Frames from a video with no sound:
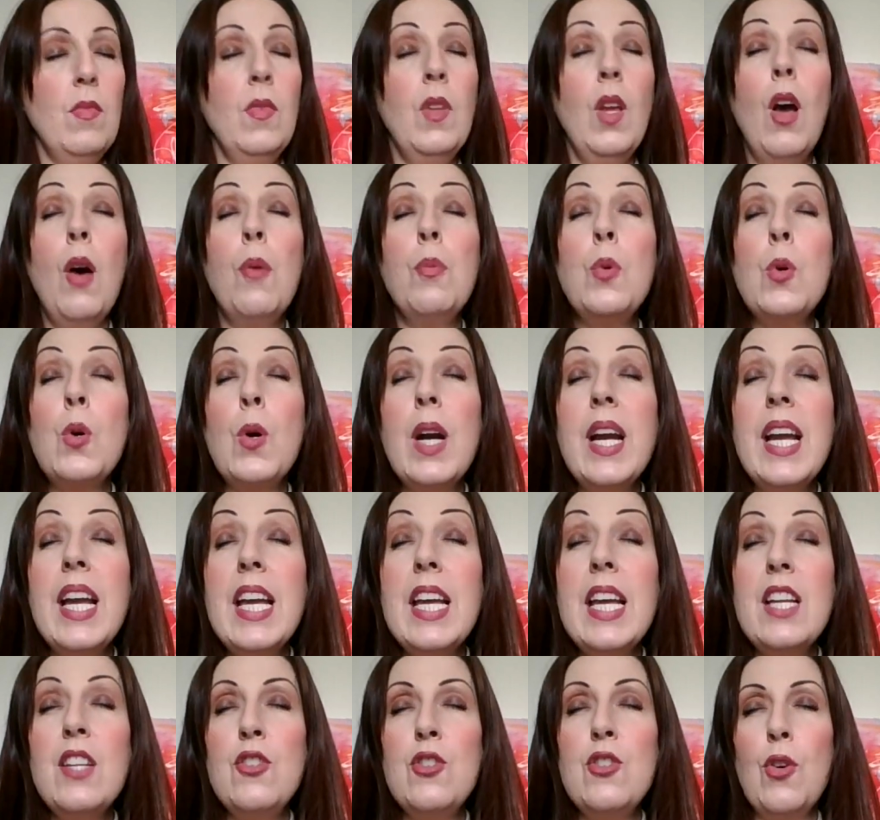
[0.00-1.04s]

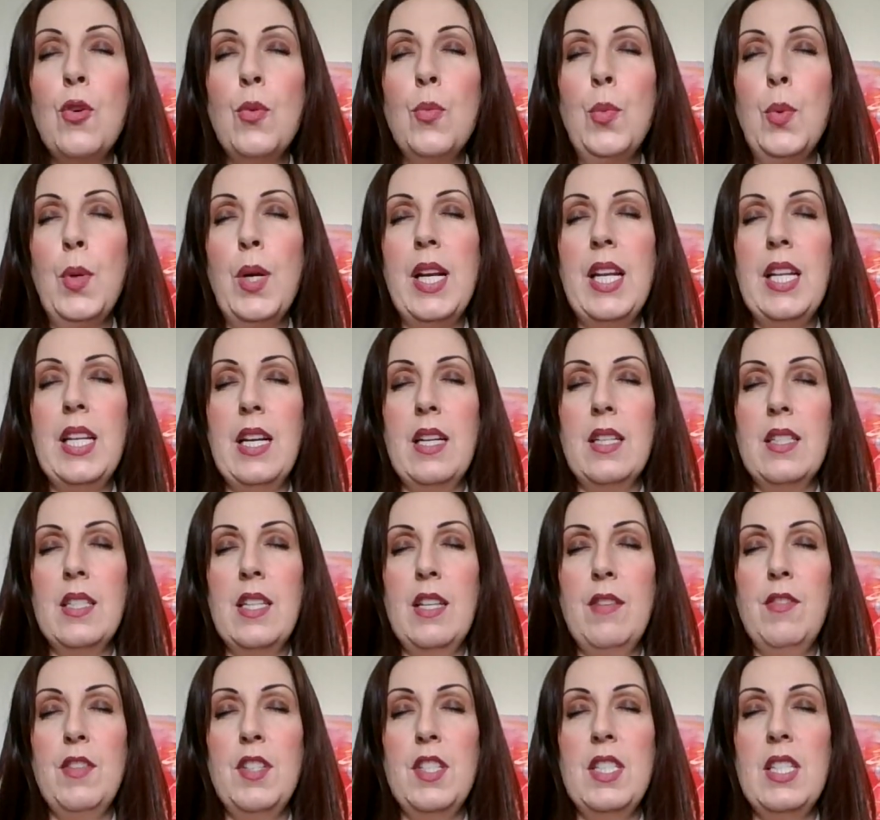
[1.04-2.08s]
upgrade your brain
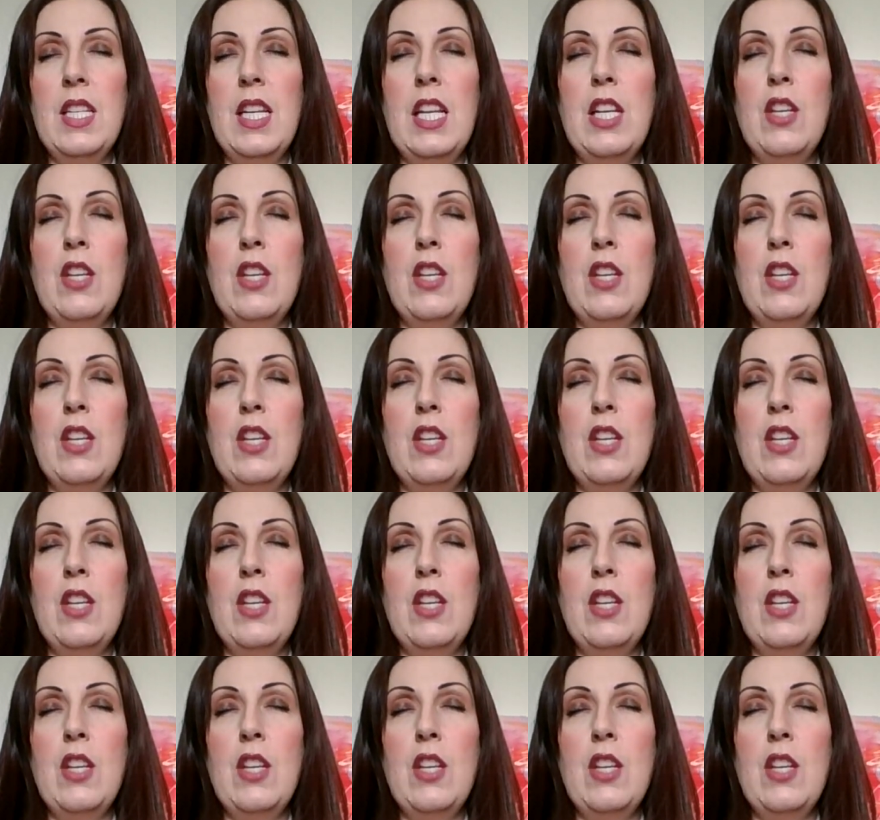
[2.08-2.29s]
activity.